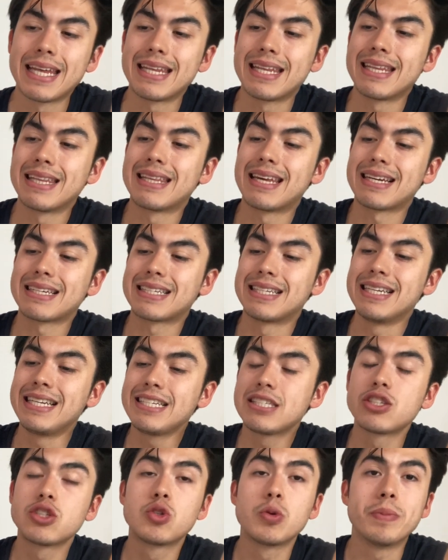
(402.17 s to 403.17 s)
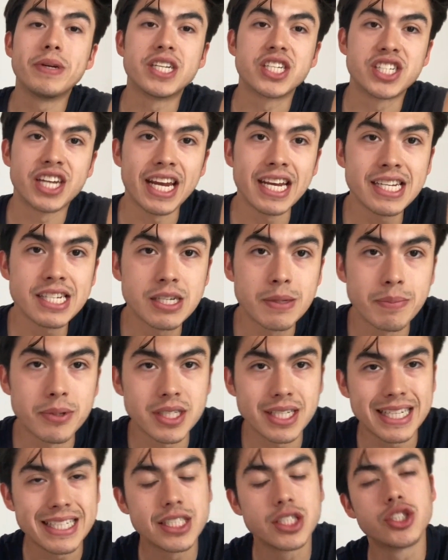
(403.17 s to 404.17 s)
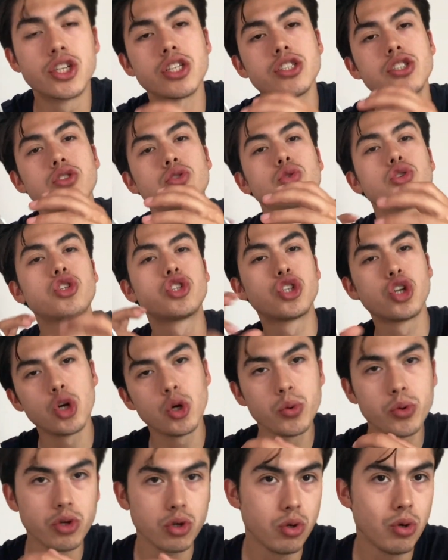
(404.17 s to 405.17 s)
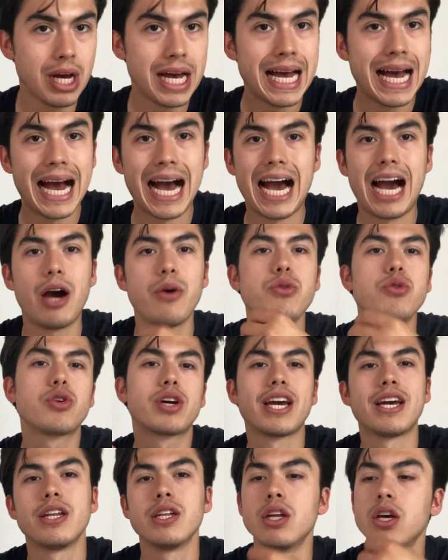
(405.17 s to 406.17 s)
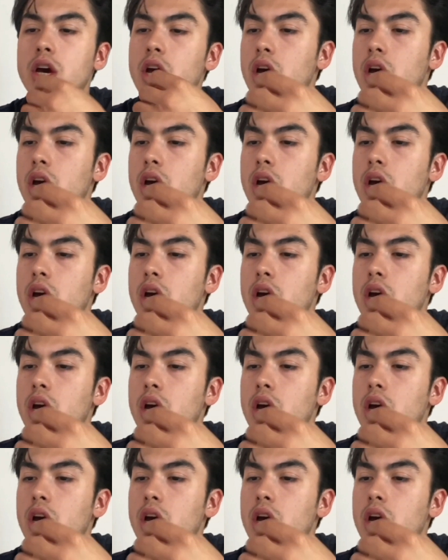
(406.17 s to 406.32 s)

that needs to be changed, but it's just to show you how you can